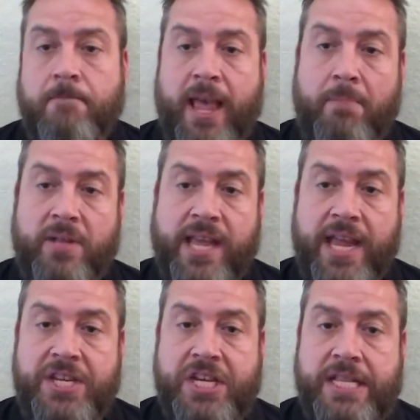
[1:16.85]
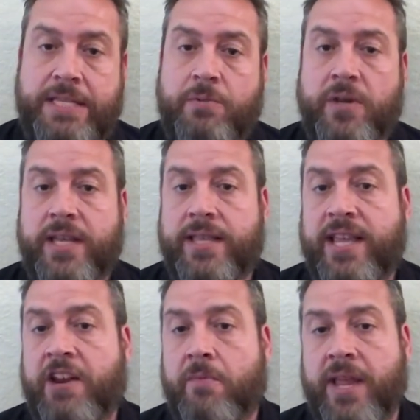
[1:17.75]
applications
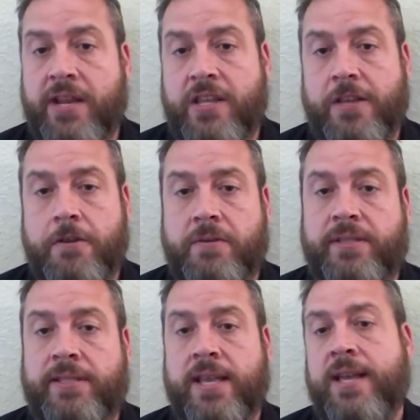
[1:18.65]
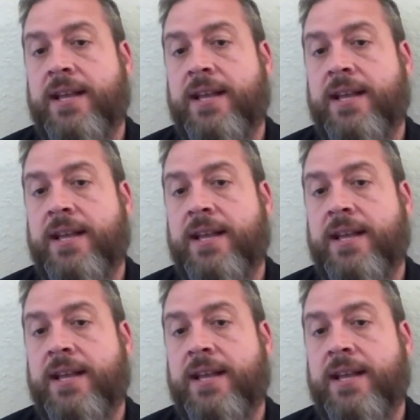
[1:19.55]
with intermittent use